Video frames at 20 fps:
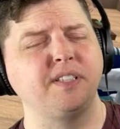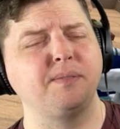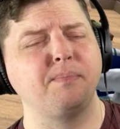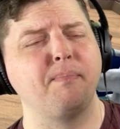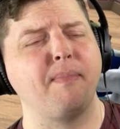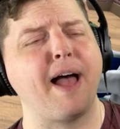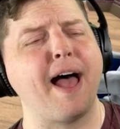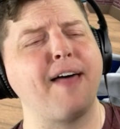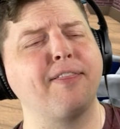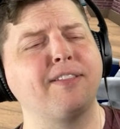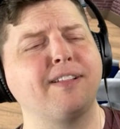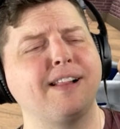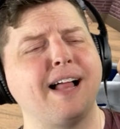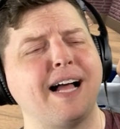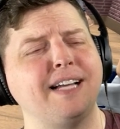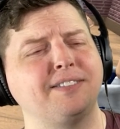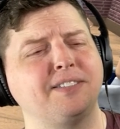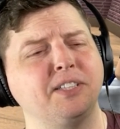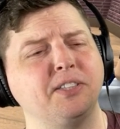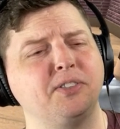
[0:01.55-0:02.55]
This math
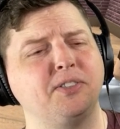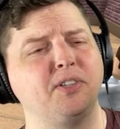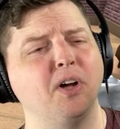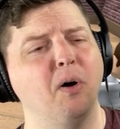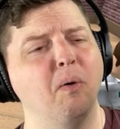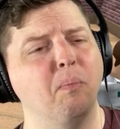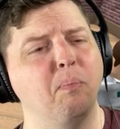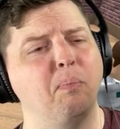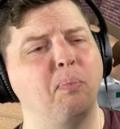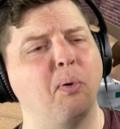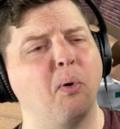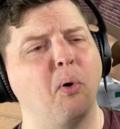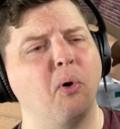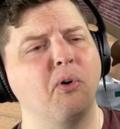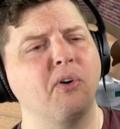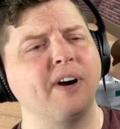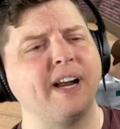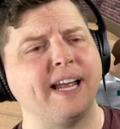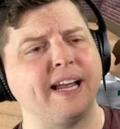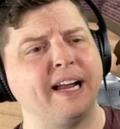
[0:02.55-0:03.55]
class is so
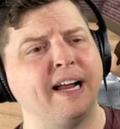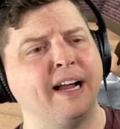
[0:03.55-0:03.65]
boring.